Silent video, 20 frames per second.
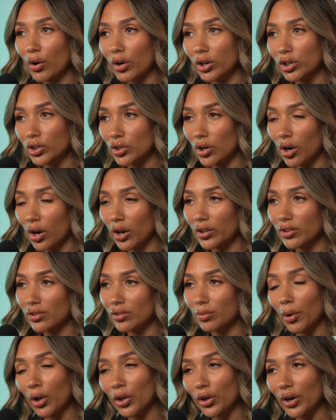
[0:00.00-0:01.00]
on
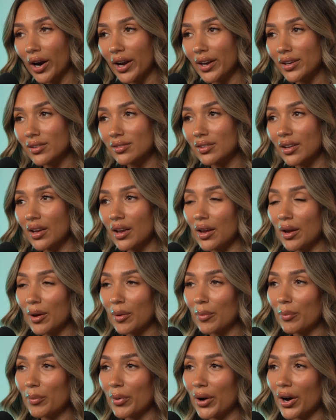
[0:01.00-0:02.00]
smaller eyes,
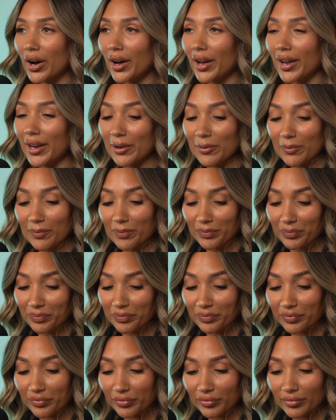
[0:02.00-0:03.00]
but
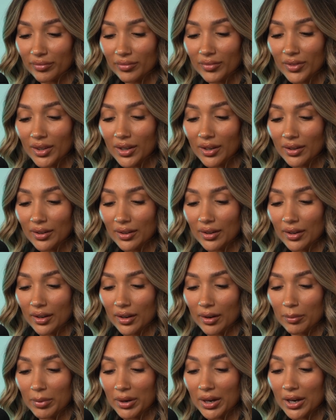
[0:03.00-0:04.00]

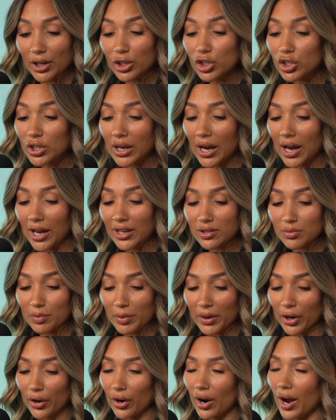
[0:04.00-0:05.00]
because she has
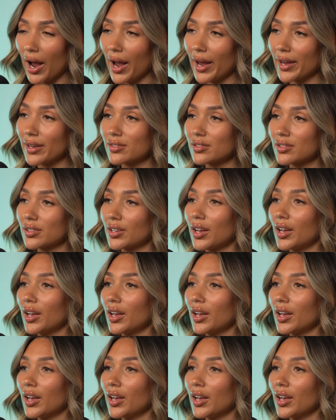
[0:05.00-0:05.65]
bigger eyes,